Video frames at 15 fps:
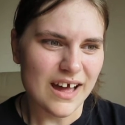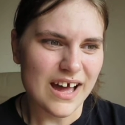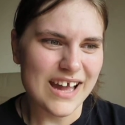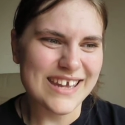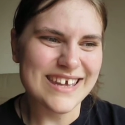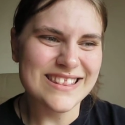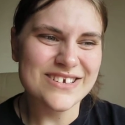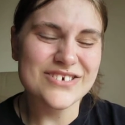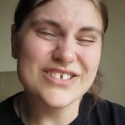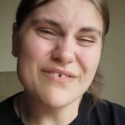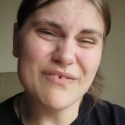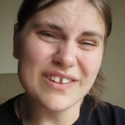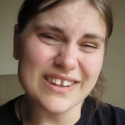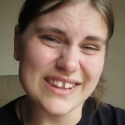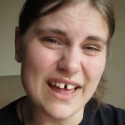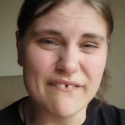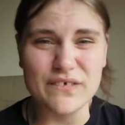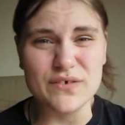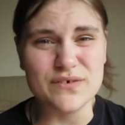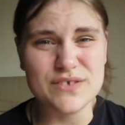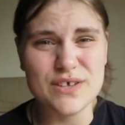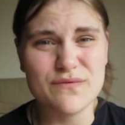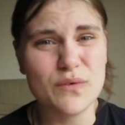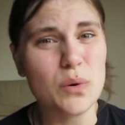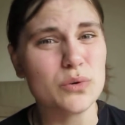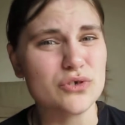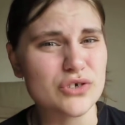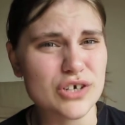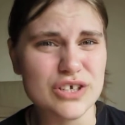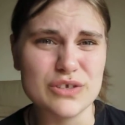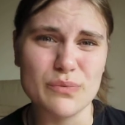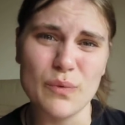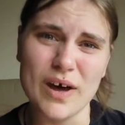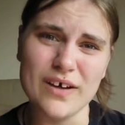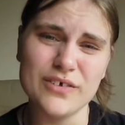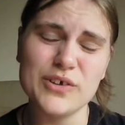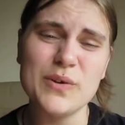again, there's different levels of culture as well.